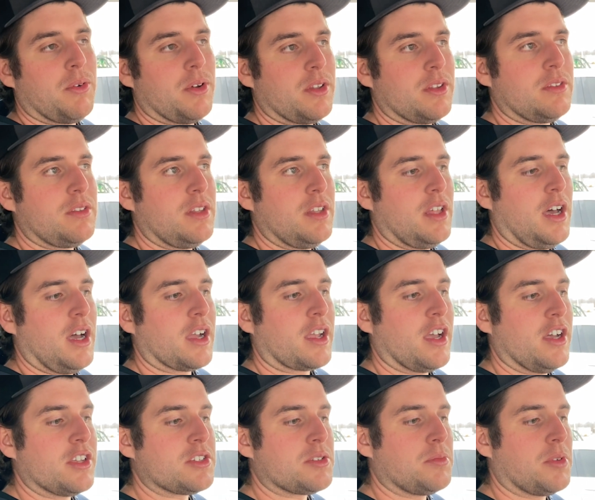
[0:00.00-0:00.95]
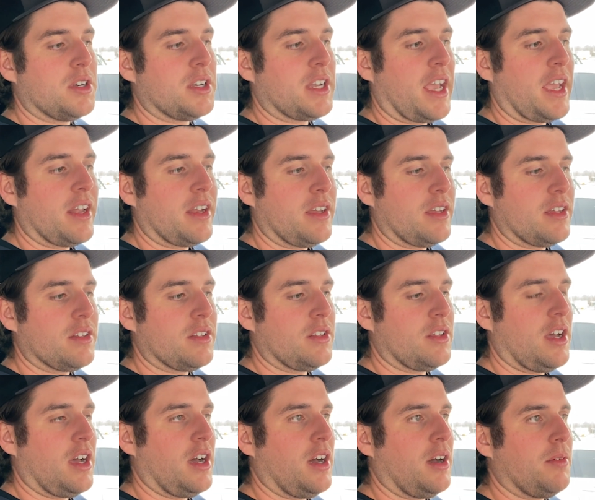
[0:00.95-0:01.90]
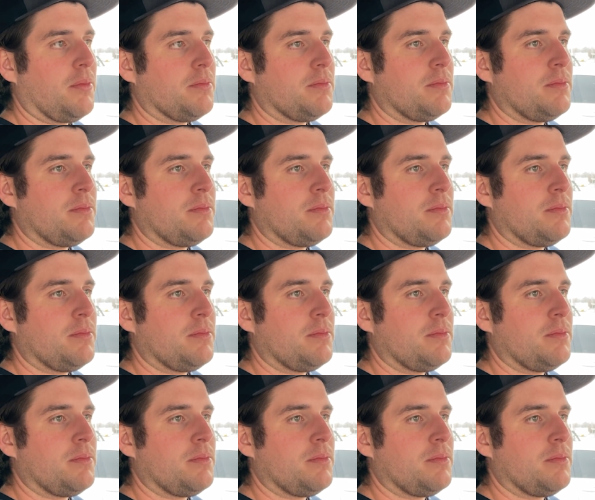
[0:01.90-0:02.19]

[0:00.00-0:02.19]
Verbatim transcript: with uh, customer data, um,